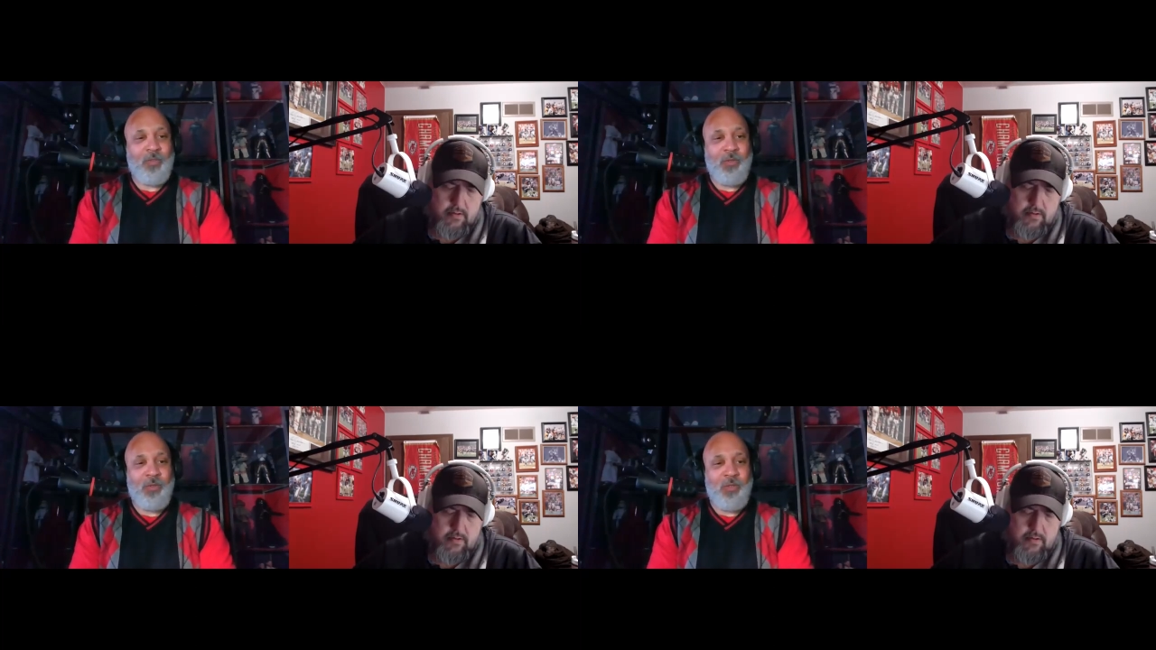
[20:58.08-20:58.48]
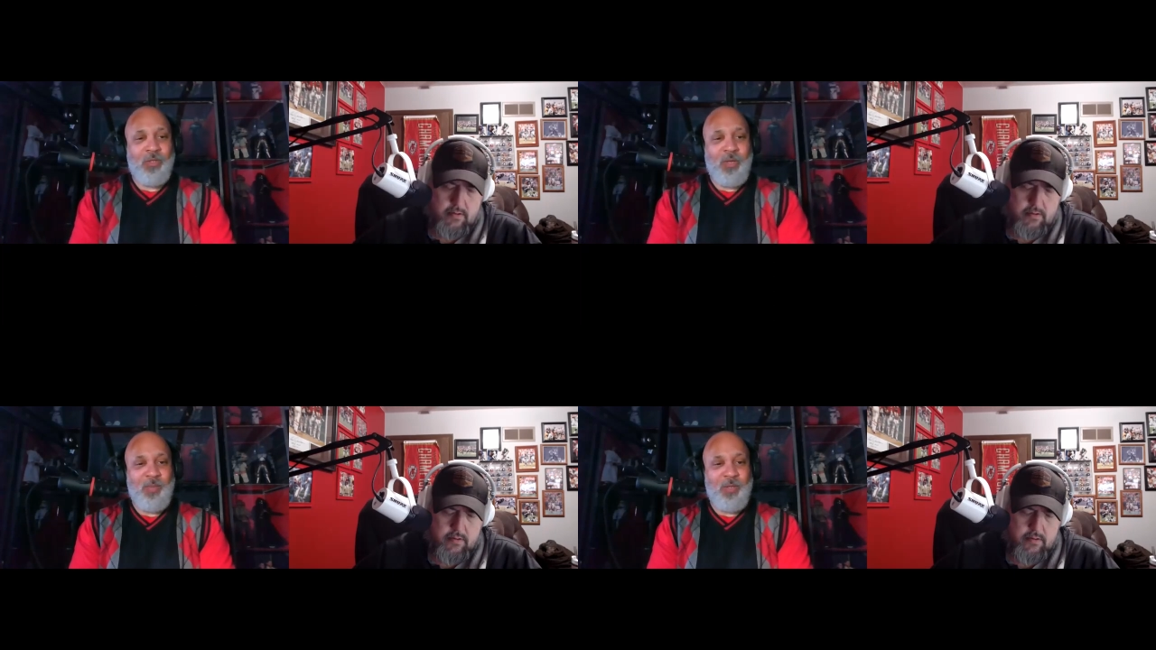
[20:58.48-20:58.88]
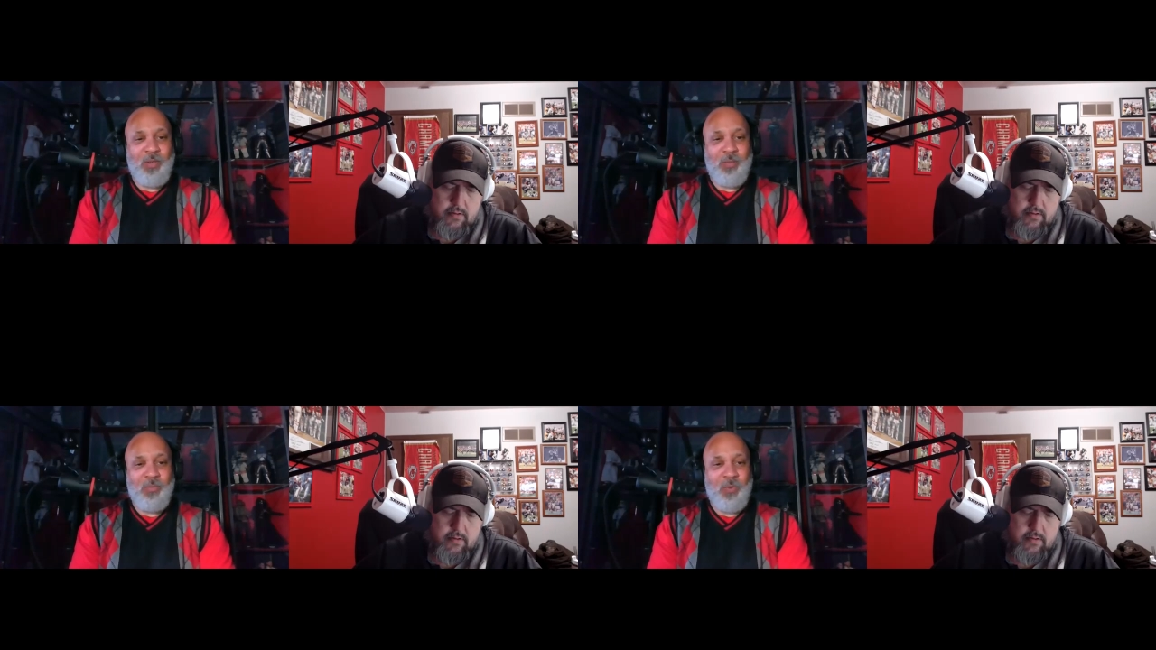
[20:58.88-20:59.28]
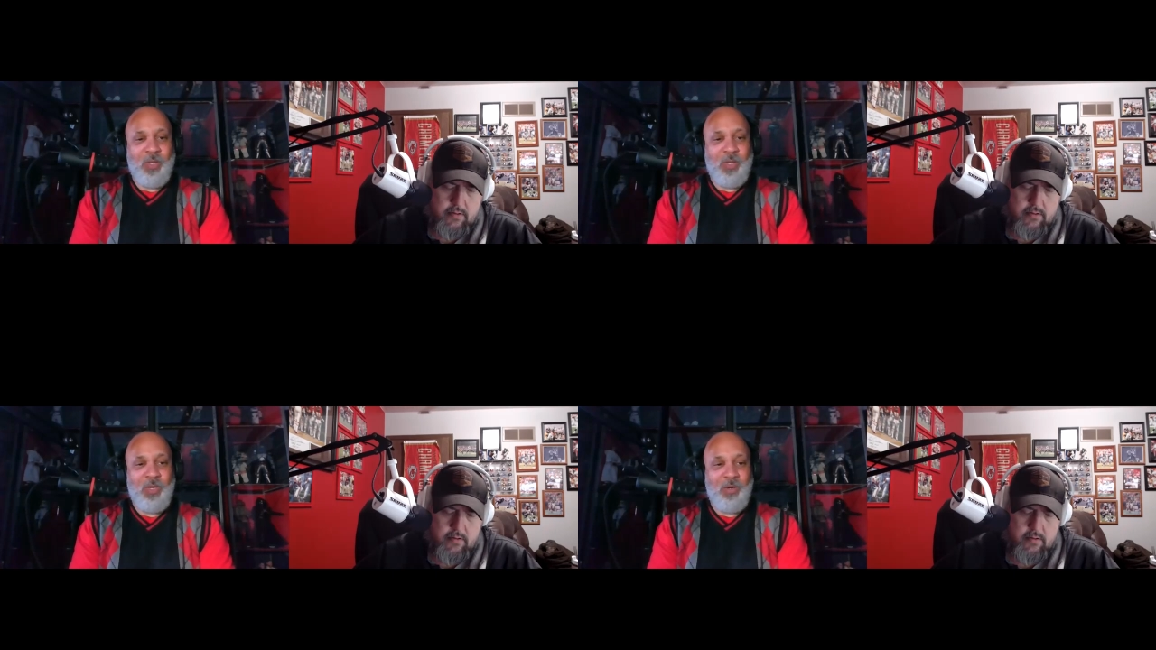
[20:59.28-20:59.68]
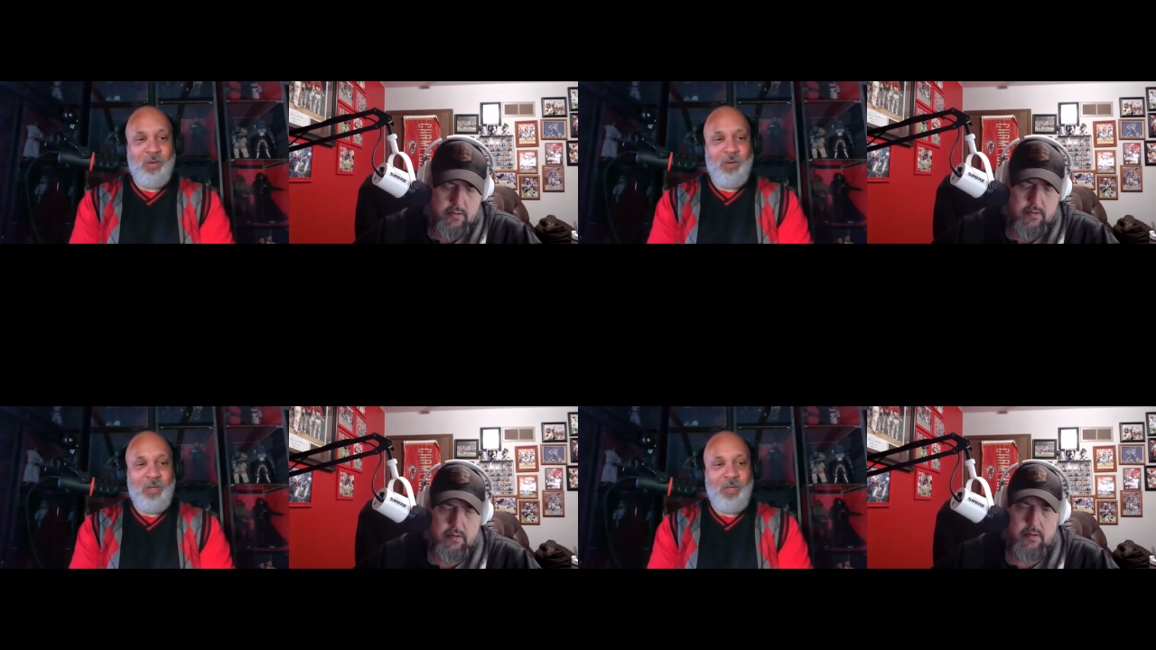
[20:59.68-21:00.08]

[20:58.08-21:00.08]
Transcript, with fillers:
Speaker 1: Let's go to championship week here.